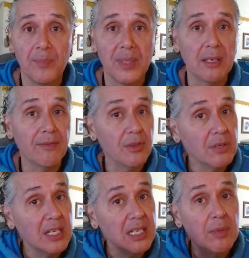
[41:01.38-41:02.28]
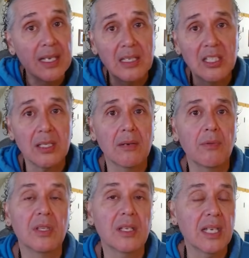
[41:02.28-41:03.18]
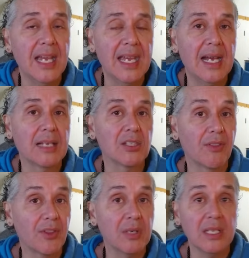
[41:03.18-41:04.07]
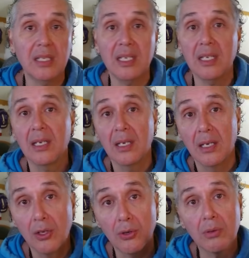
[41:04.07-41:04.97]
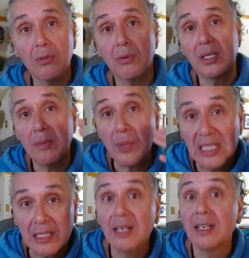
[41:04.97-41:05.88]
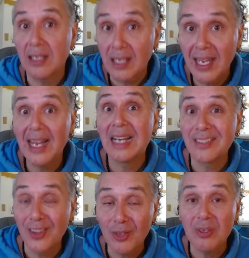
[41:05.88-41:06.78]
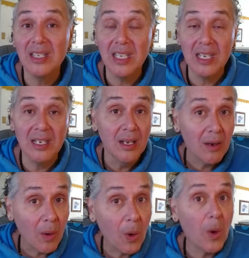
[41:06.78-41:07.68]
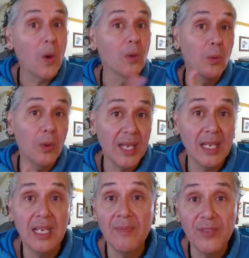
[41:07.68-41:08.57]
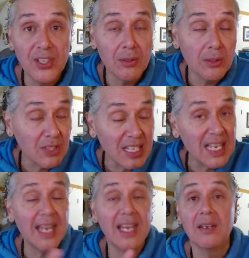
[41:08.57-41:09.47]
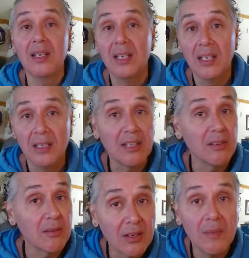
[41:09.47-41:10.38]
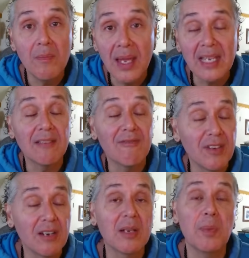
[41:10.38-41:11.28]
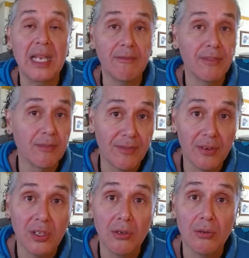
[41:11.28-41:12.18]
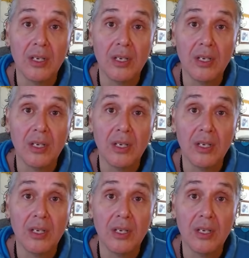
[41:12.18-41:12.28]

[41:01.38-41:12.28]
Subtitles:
But if you keep getting stuck with the chaos of 3D, you're going to be stuck in the chaos of 3D all the way until the end, and you're going to make it very painful for you